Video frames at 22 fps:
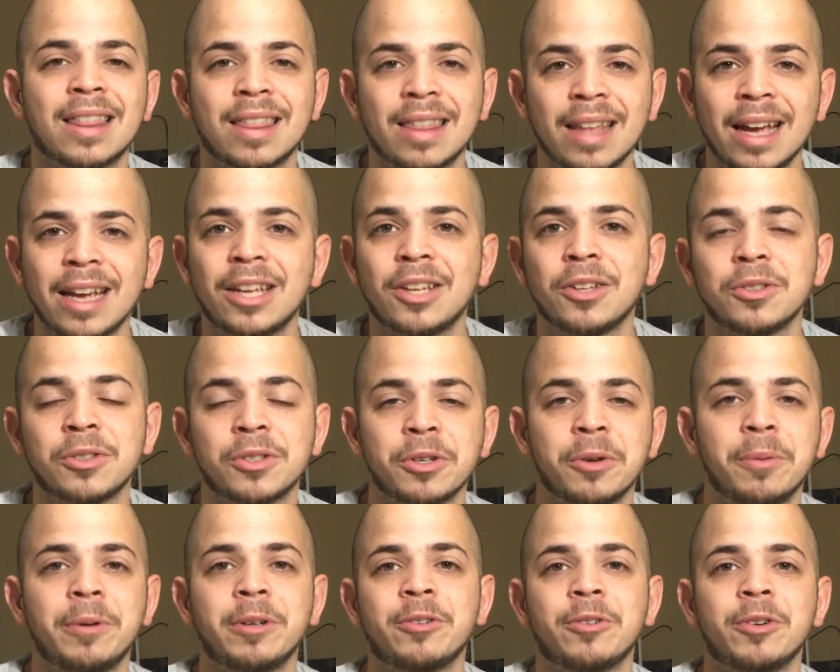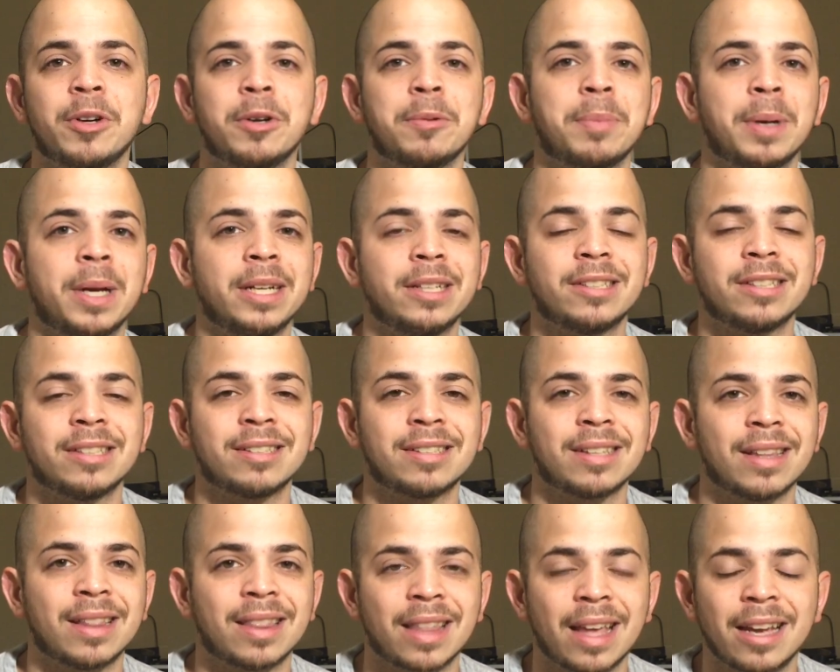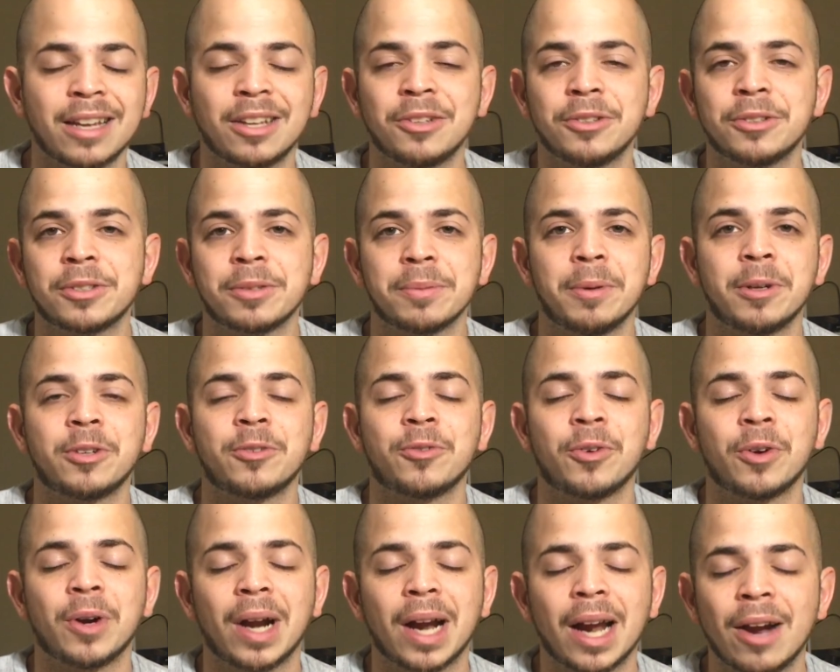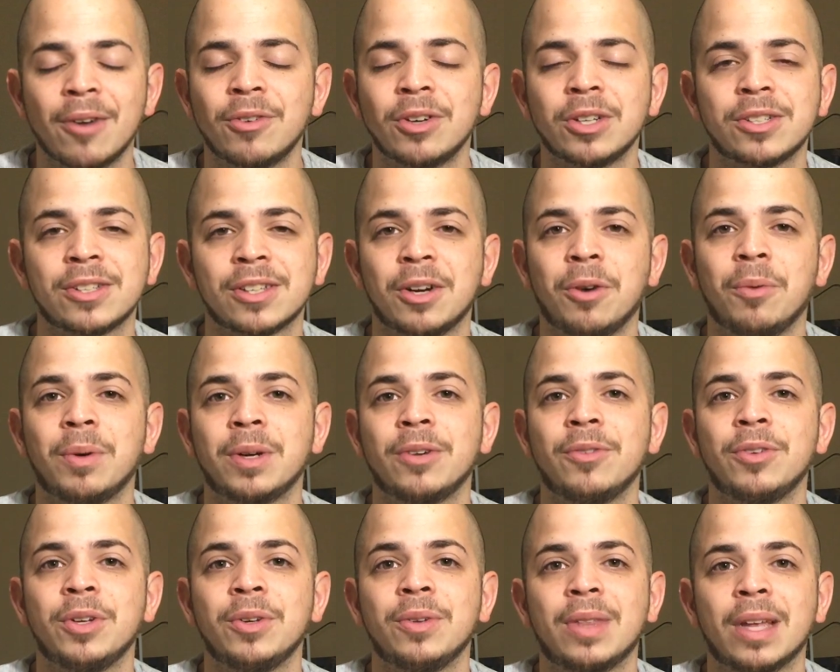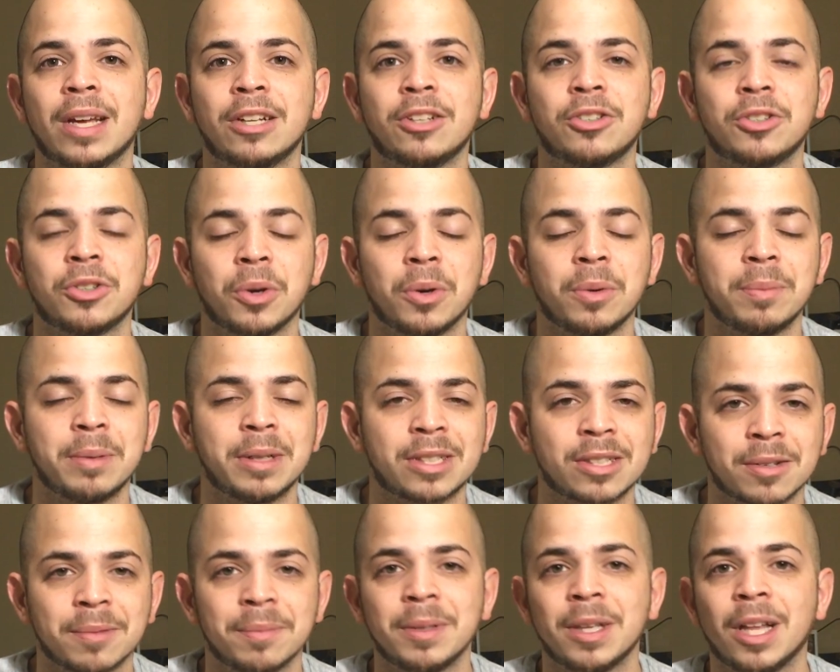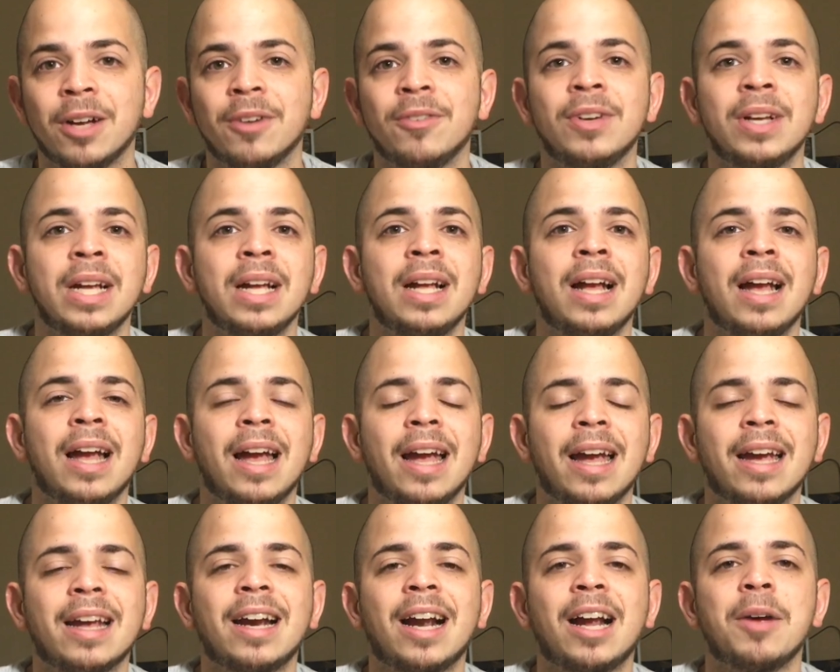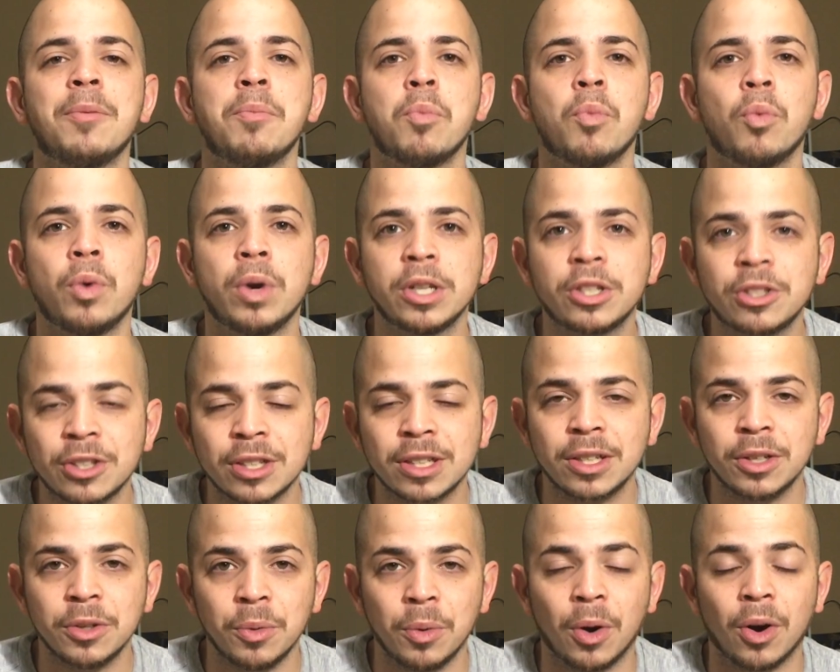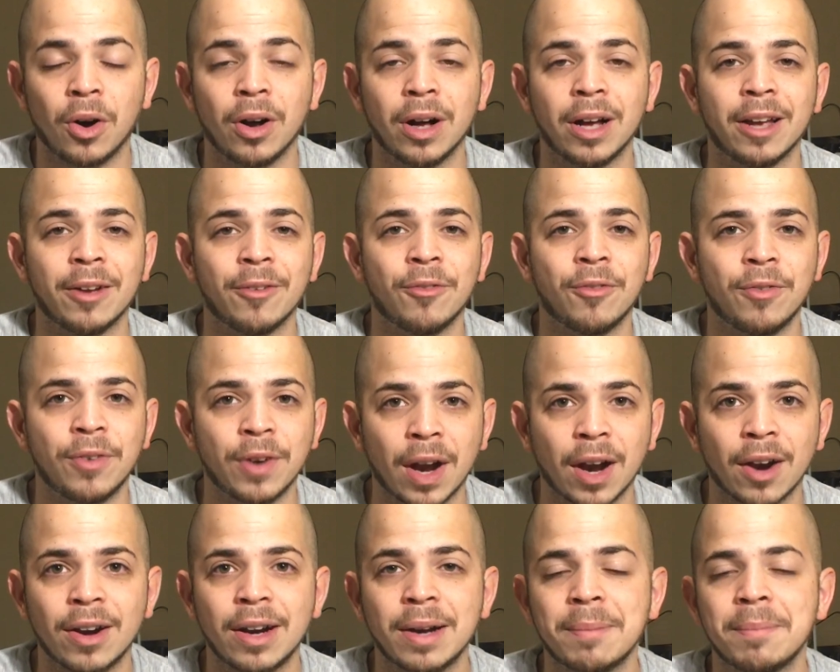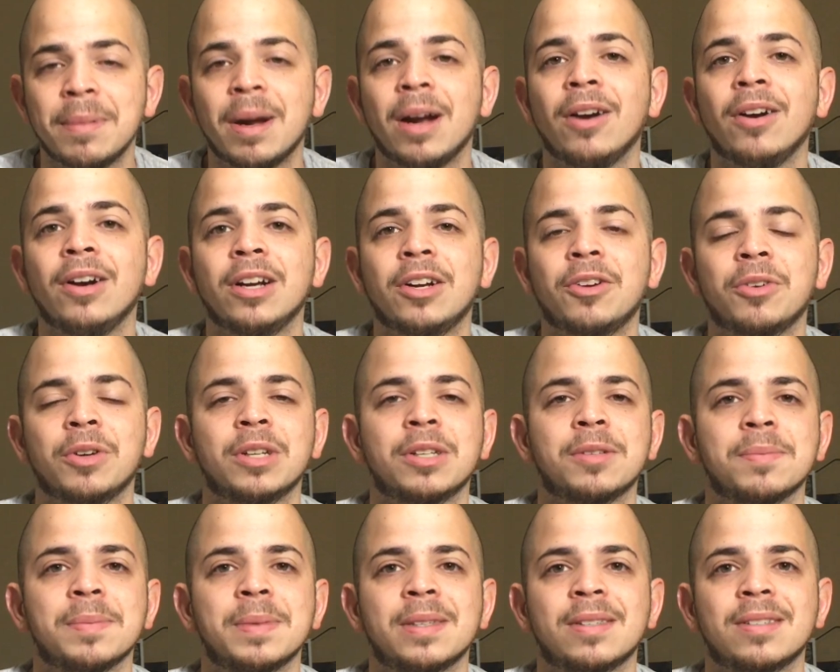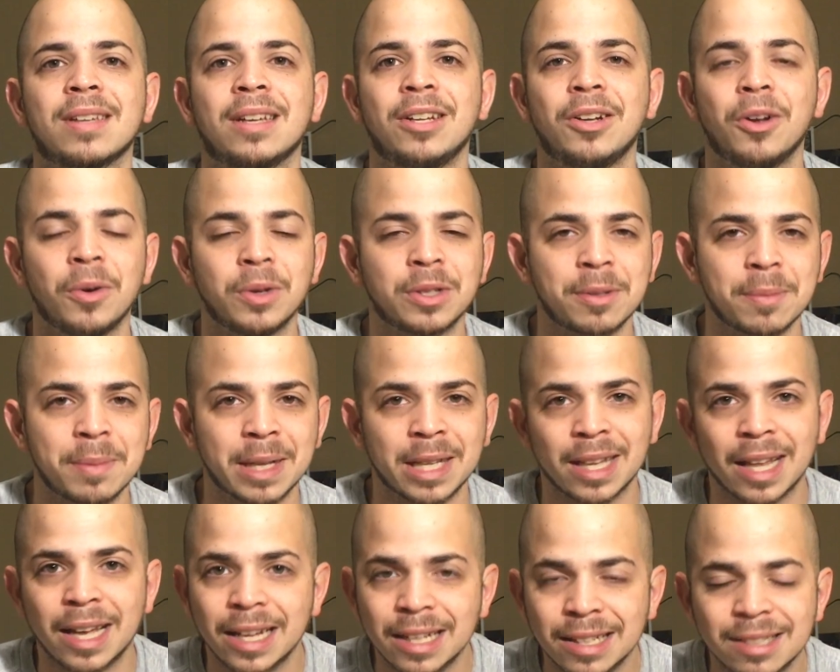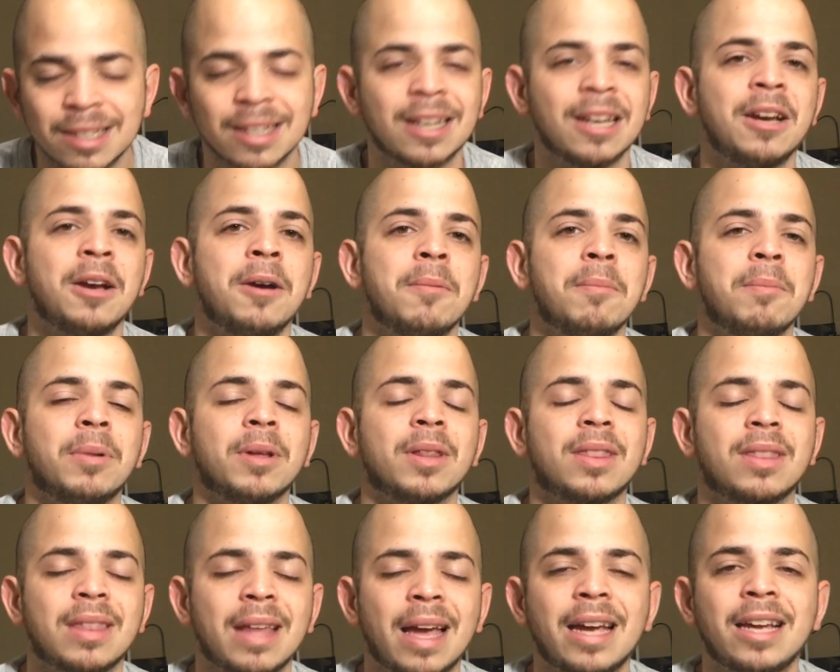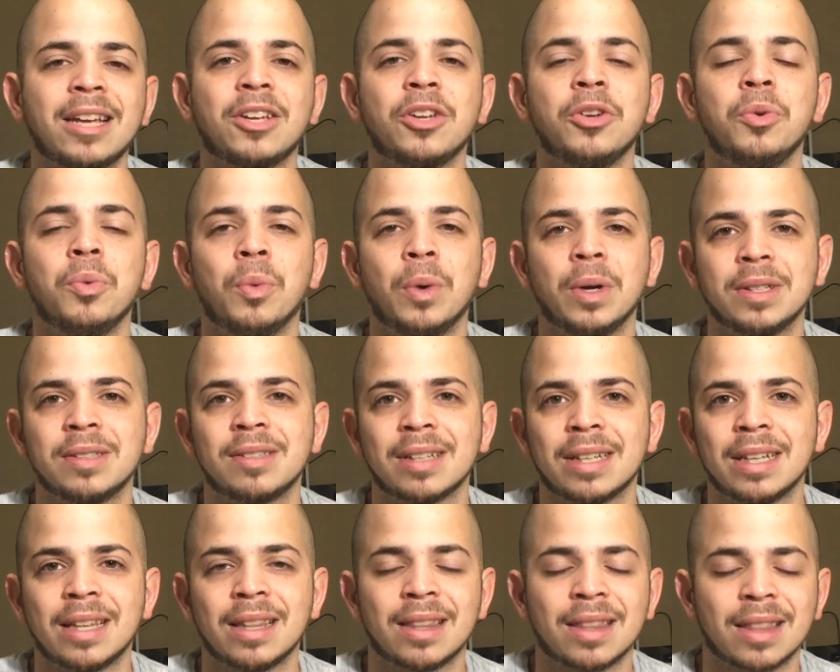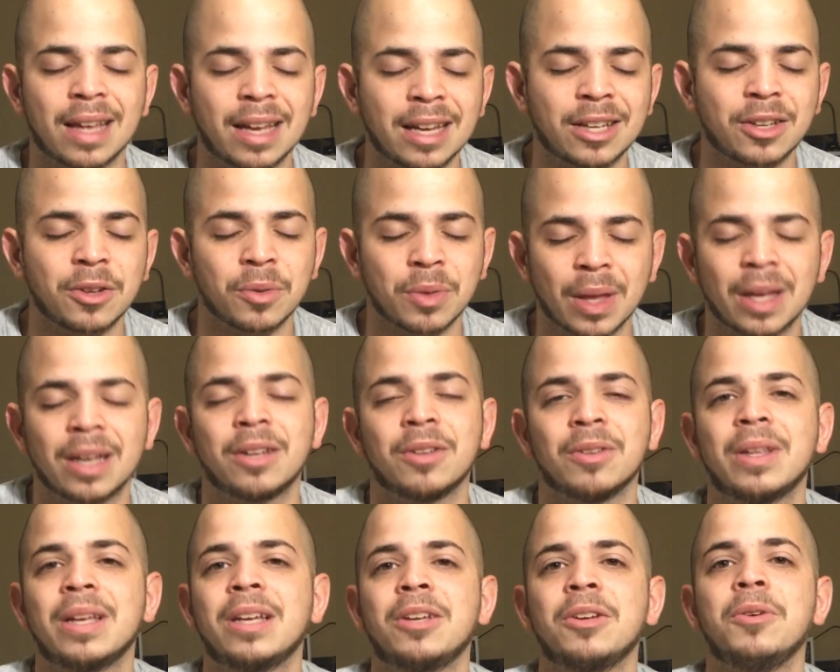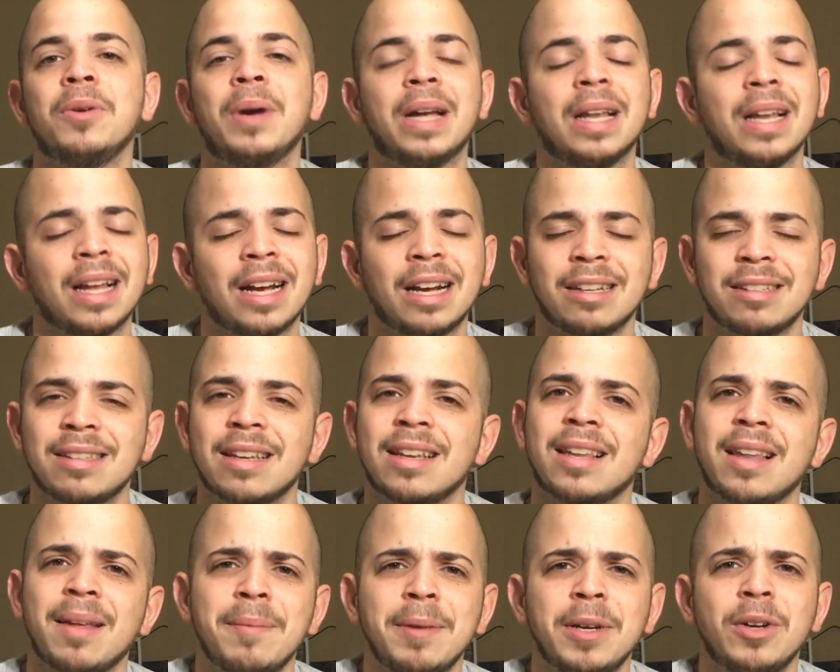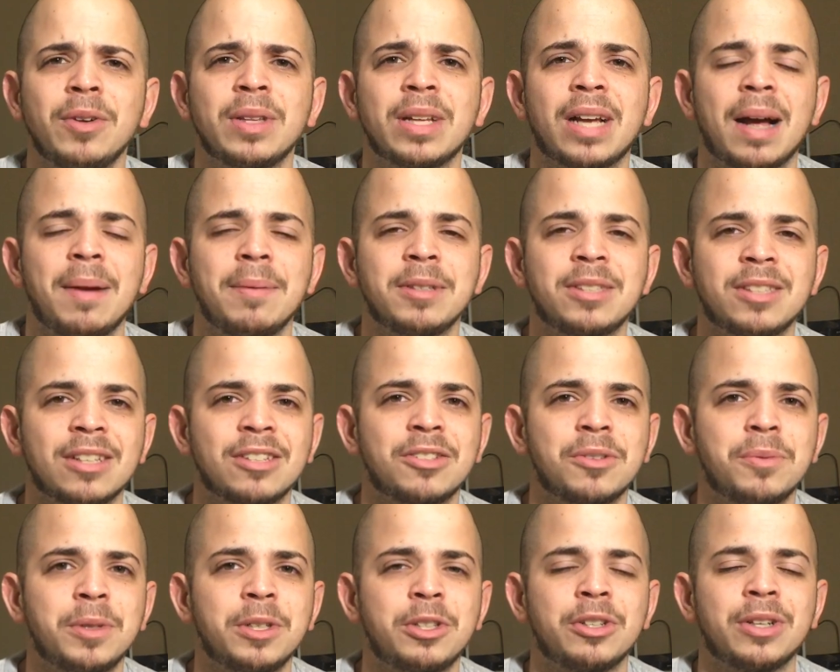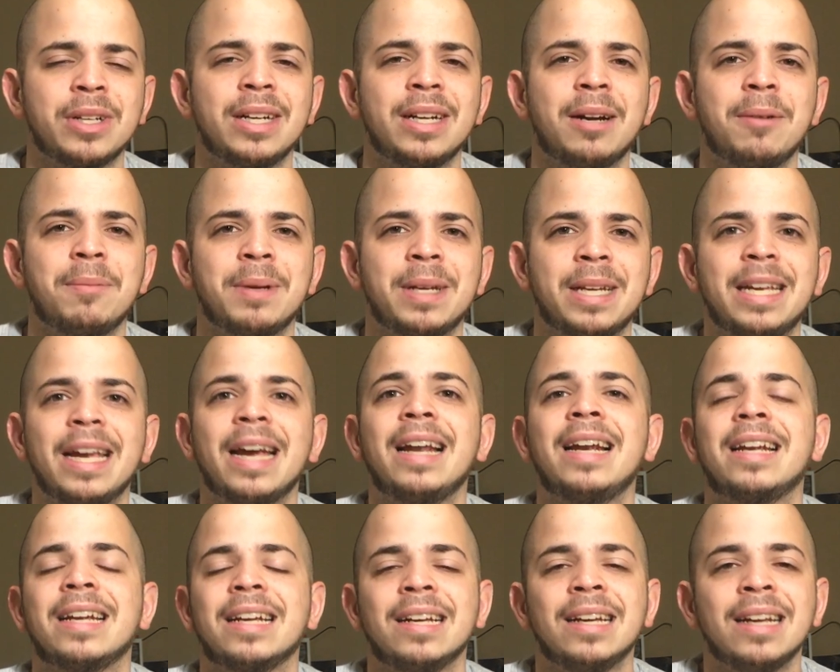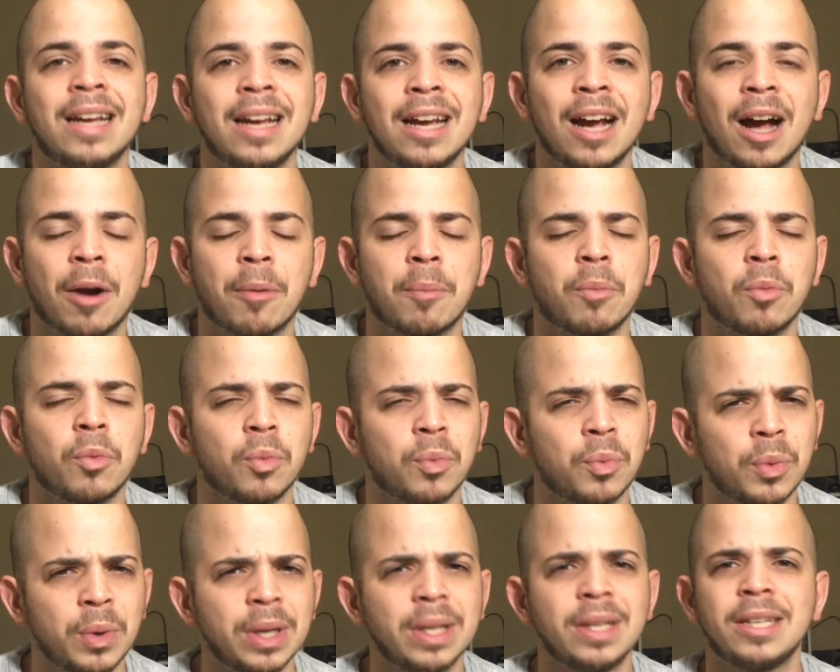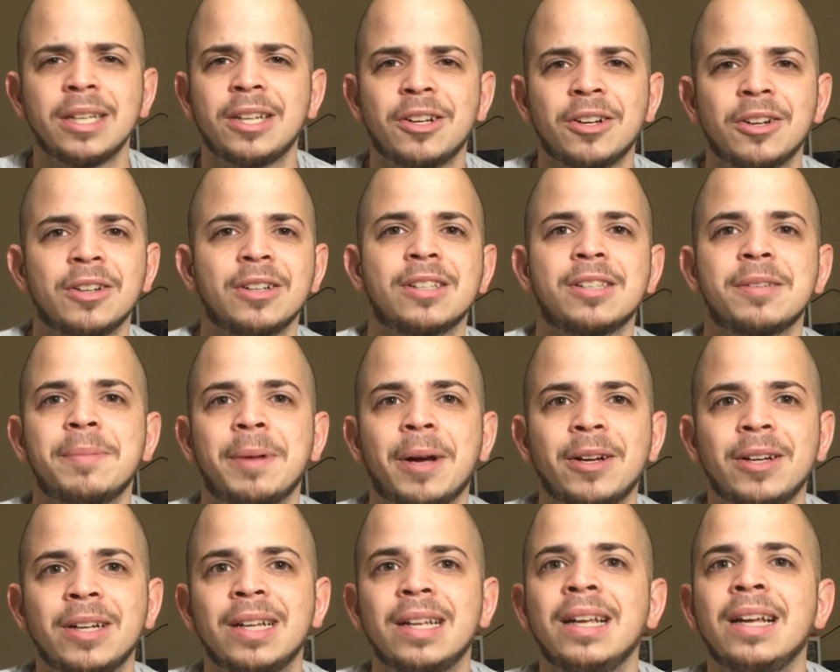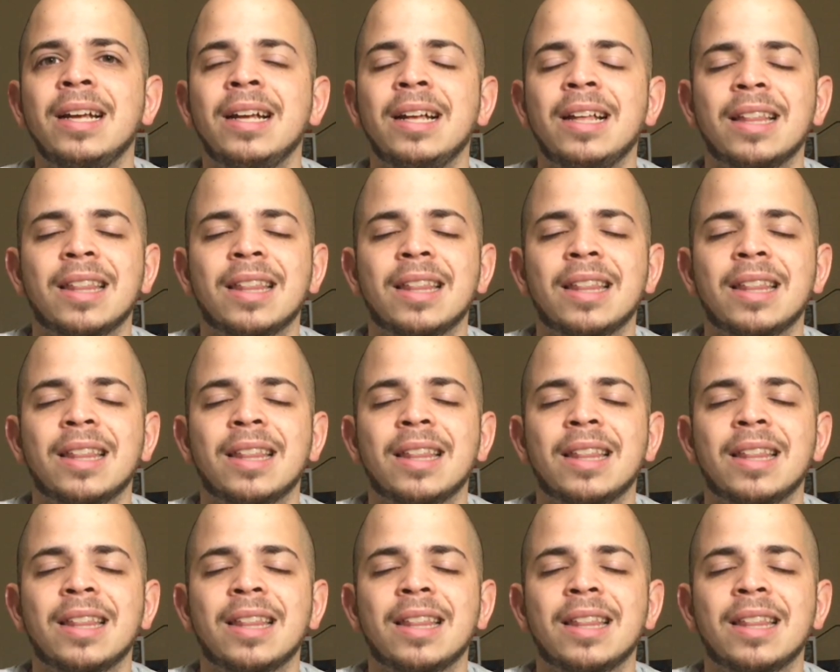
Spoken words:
Thank you so much for your patience, and thank you so much for every single one of you that showed me some love, and I'm wishing you all a very Merry Christmas. I know it's a bit late, but thank you once again. Thank you, thank you, thank you. And like I said, let me know in the comment section what you ended up getting. I'm really curious about it.